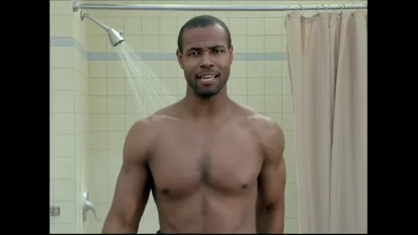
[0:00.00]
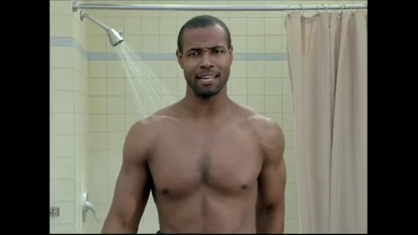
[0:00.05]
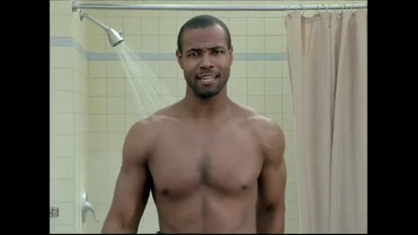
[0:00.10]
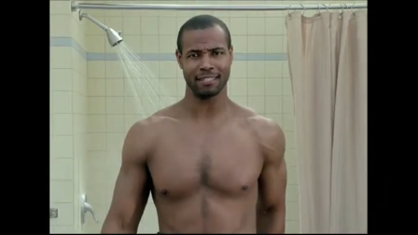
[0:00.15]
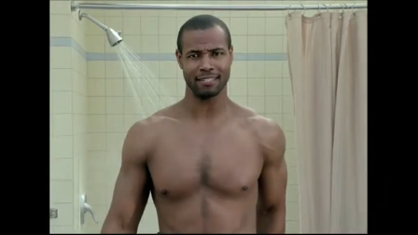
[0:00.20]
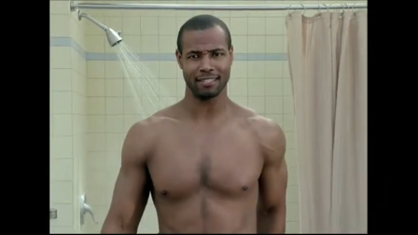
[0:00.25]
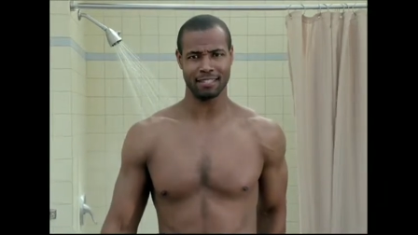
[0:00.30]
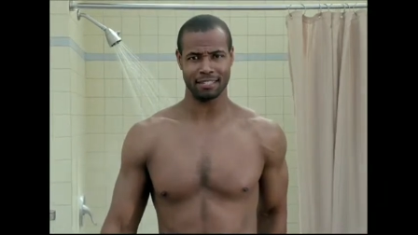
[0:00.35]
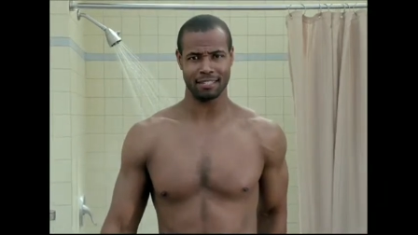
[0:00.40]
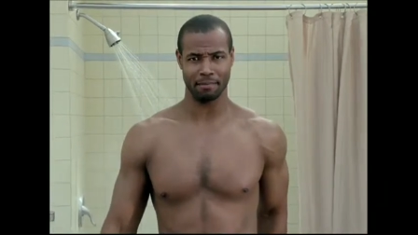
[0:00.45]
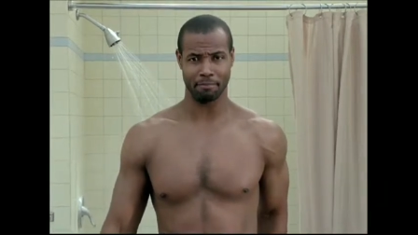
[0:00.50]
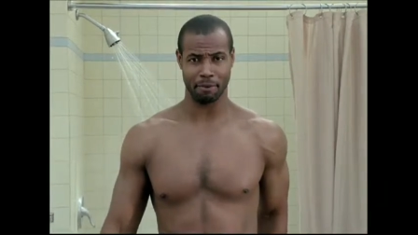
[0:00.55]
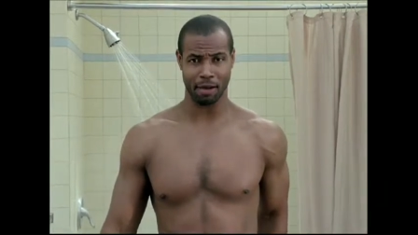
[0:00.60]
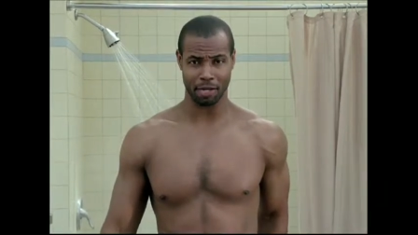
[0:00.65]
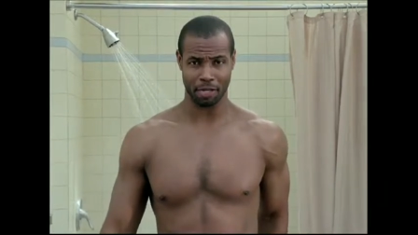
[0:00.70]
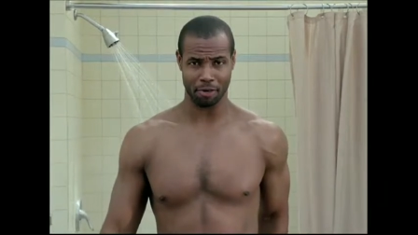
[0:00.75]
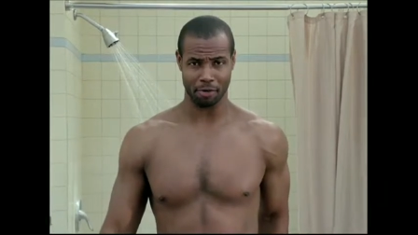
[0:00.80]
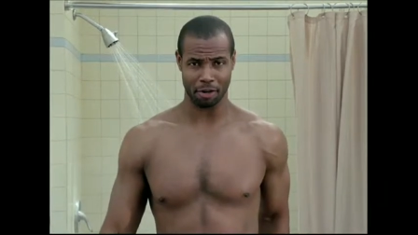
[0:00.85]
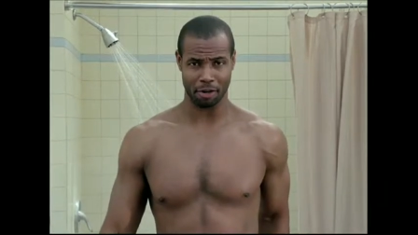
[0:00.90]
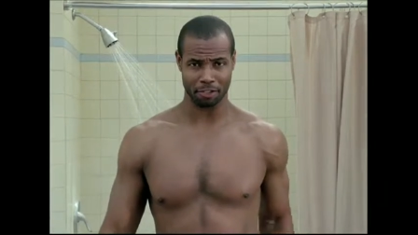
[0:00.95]
lady scented
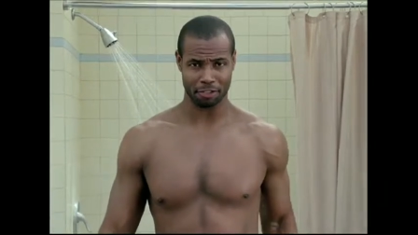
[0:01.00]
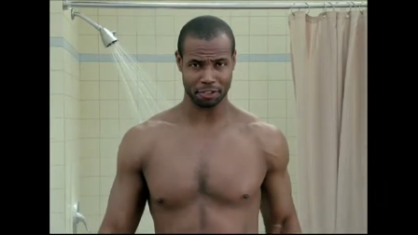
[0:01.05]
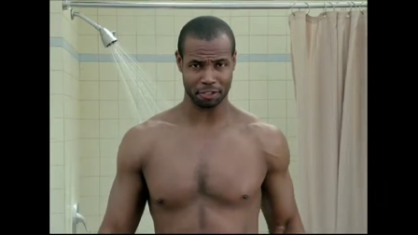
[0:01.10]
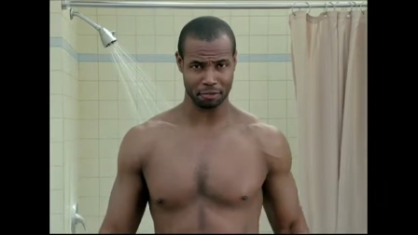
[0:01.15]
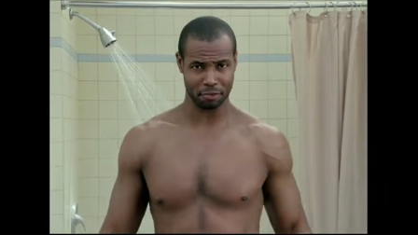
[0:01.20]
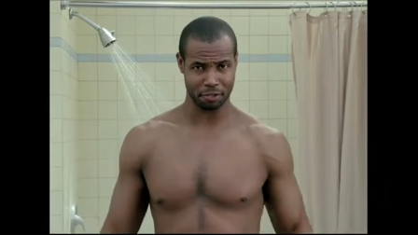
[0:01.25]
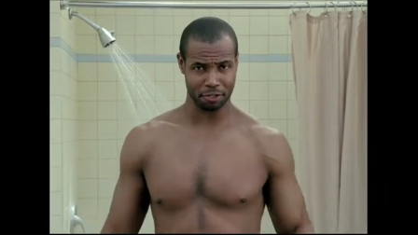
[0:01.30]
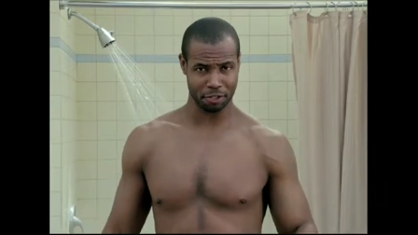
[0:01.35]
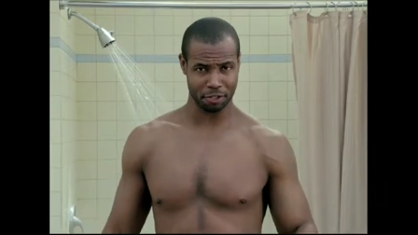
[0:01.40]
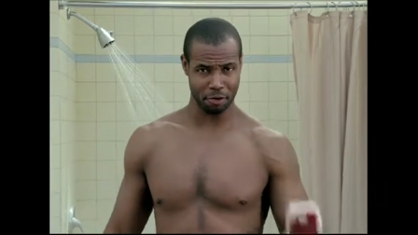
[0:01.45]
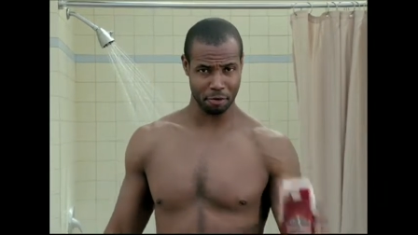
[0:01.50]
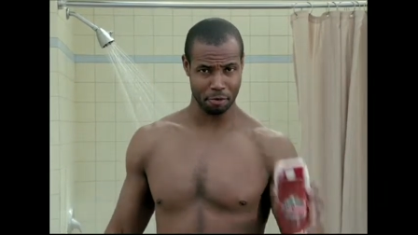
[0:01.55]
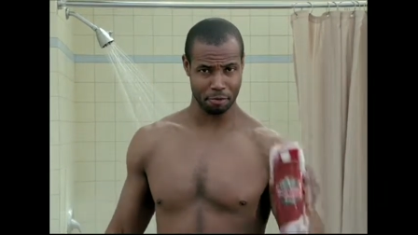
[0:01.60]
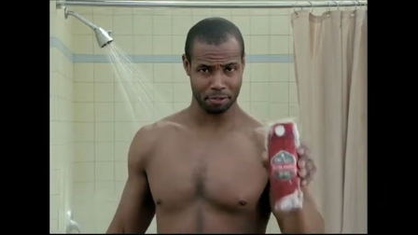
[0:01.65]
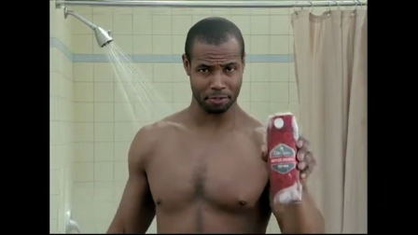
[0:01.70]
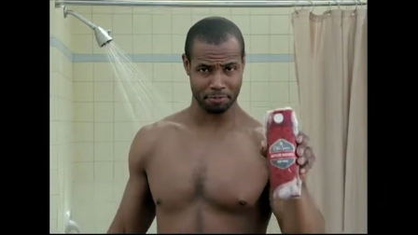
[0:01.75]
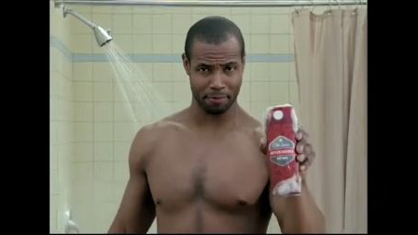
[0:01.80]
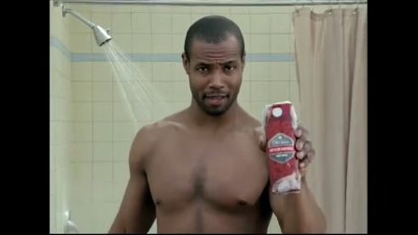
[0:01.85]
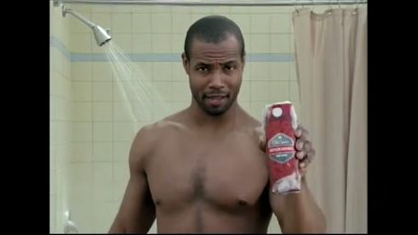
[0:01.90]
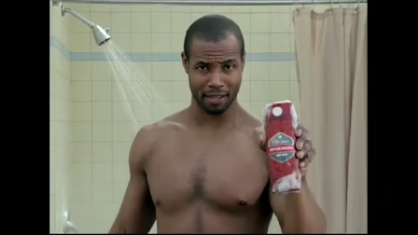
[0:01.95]
body wash and switched to
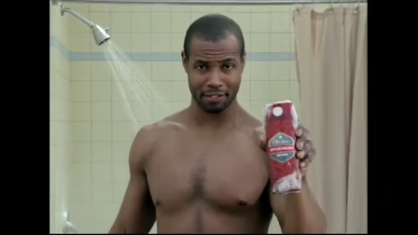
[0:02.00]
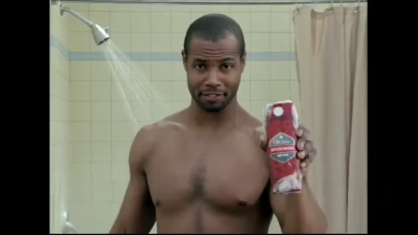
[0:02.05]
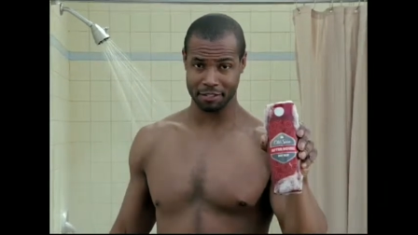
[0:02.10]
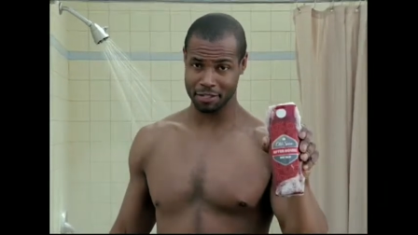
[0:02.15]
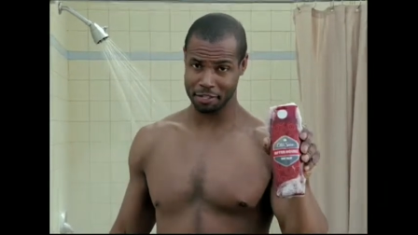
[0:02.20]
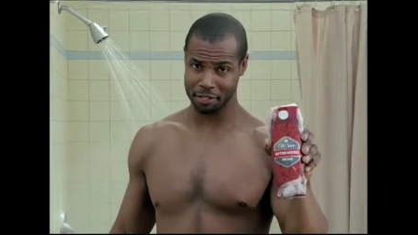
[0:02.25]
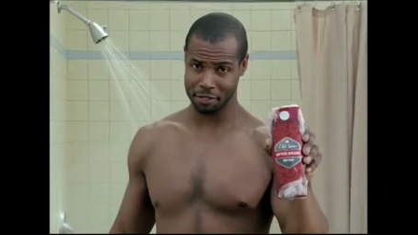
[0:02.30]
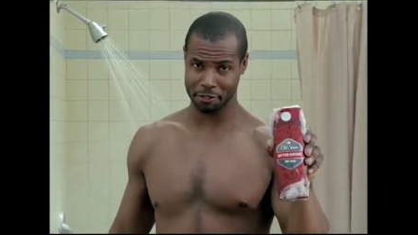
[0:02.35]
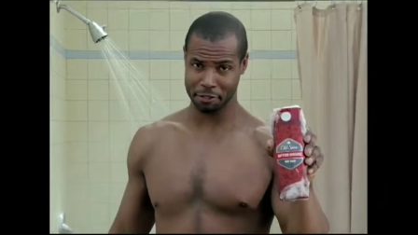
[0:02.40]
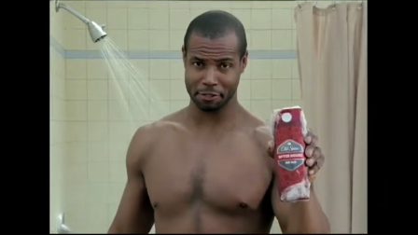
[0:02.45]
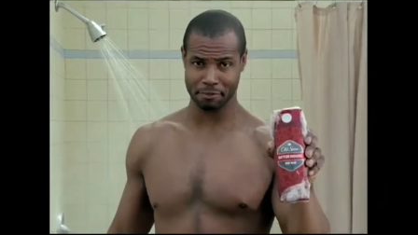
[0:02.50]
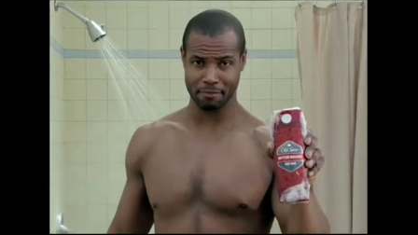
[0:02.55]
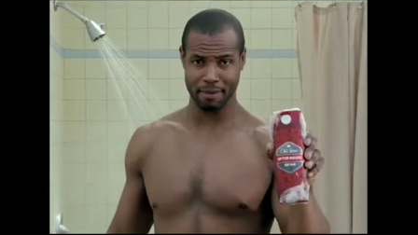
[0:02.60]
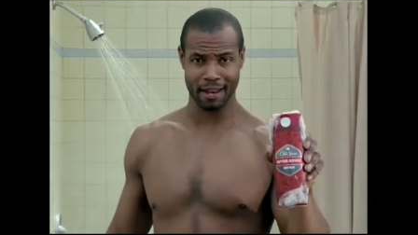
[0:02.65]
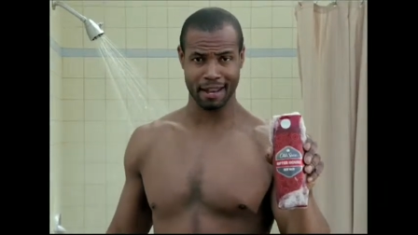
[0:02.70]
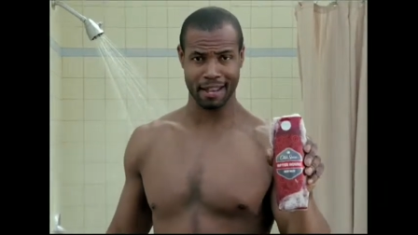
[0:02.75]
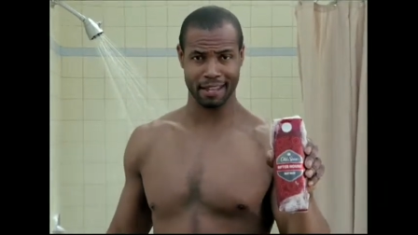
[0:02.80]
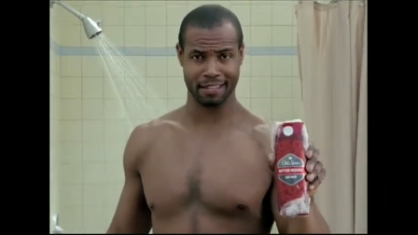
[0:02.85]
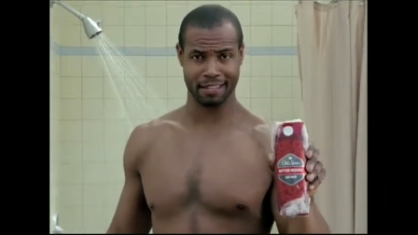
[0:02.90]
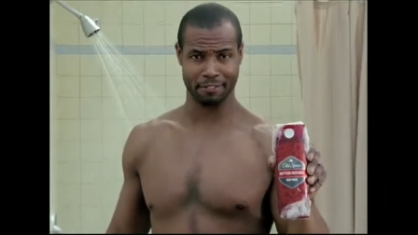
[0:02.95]
Old Spice, he could
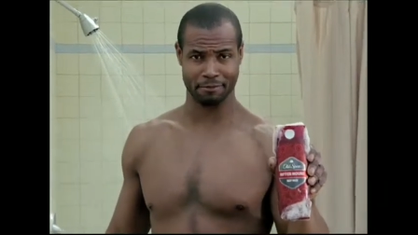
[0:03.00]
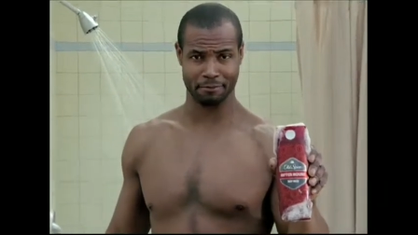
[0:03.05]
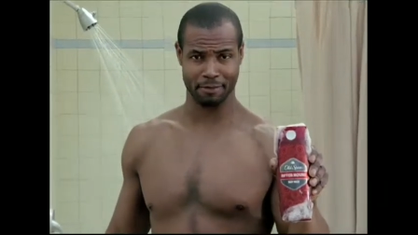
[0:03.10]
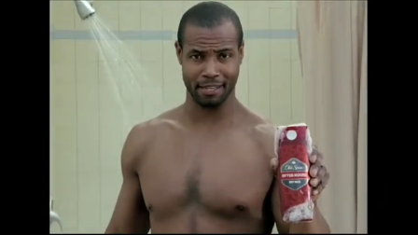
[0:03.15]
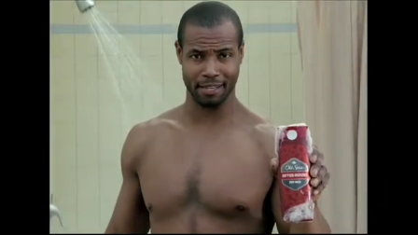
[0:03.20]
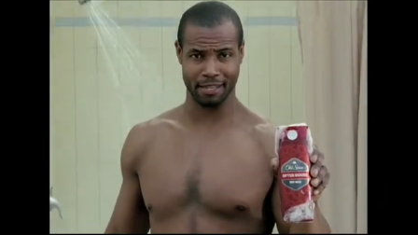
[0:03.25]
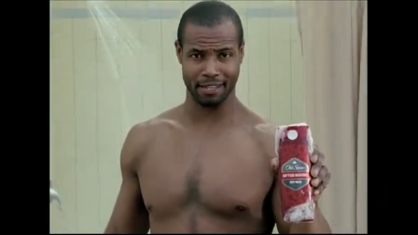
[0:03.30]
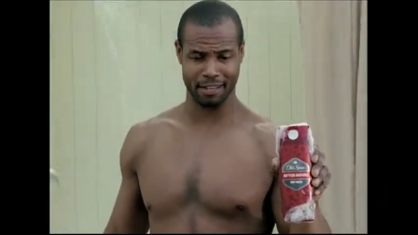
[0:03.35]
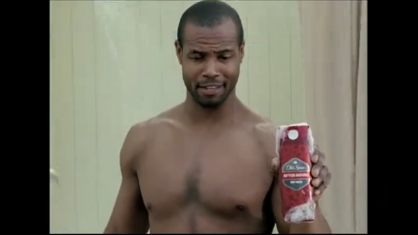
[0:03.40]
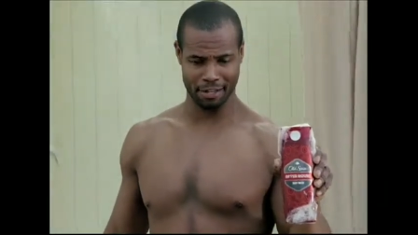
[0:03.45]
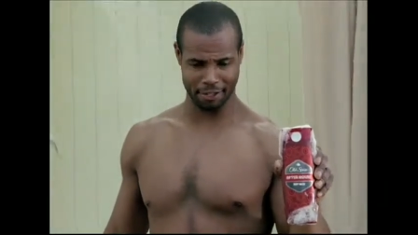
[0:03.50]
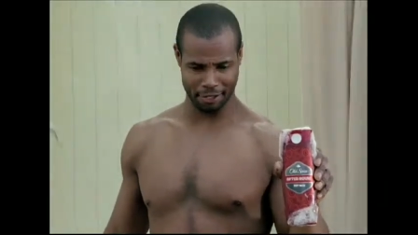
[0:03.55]
smell like he's me.